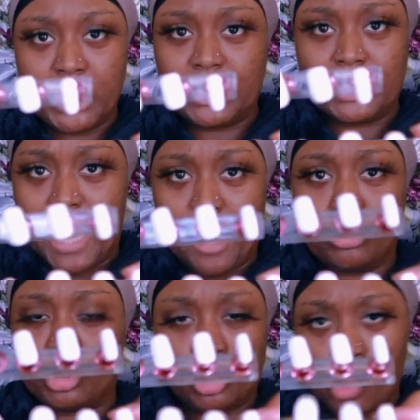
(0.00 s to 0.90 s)
buzz down
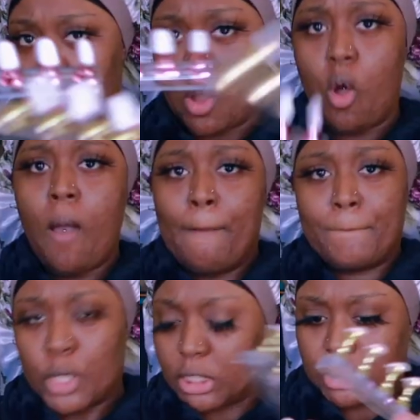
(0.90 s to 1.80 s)
short
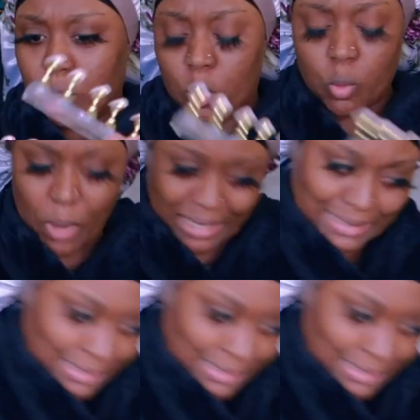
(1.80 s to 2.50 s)
press-on white